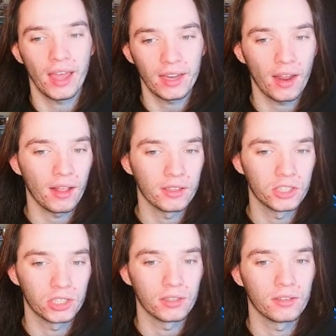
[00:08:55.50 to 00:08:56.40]

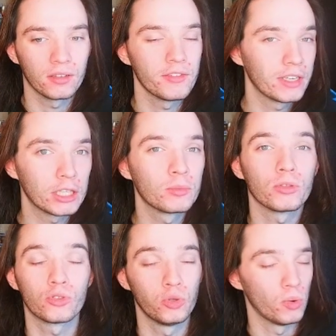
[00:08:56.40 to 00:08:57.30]
knowledge available
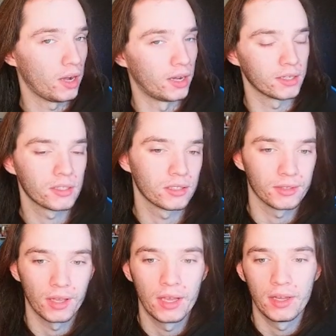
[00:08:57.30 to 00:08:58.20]
to us,
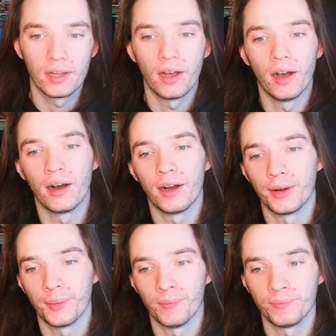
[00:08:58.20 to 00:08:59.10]

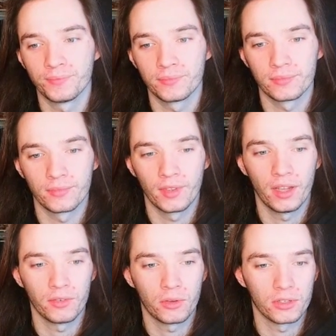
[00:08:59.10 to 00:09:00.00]
now
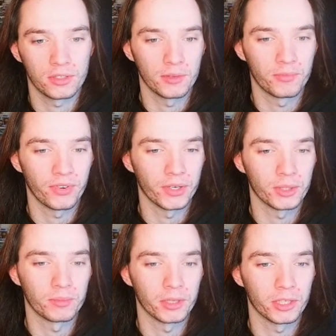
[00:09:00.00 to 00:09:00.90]
of course the French
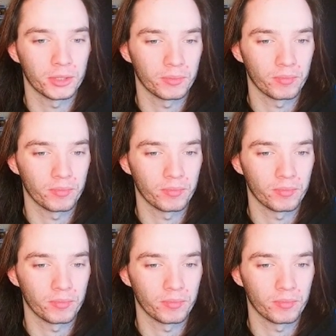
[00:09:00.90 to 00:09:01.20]
and British